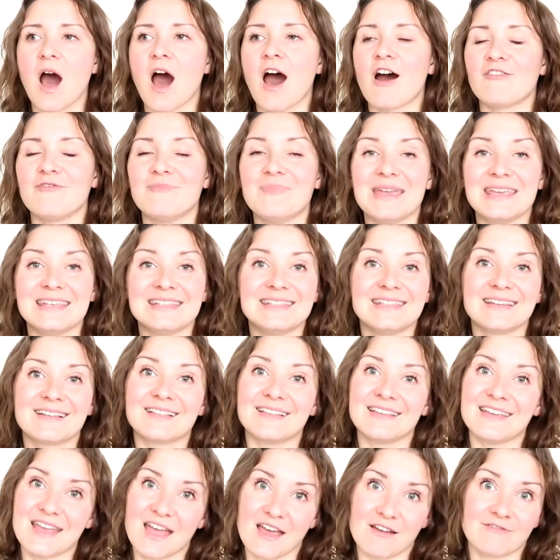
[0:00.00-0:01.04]
of
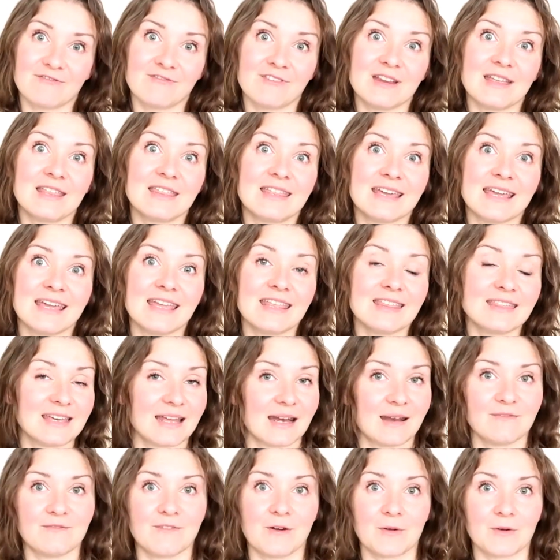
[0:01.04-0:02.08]
basically everything
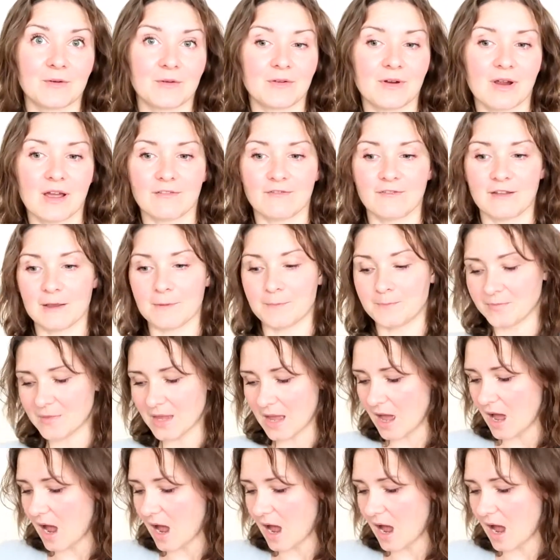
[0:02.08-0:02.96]
that I'm photographing.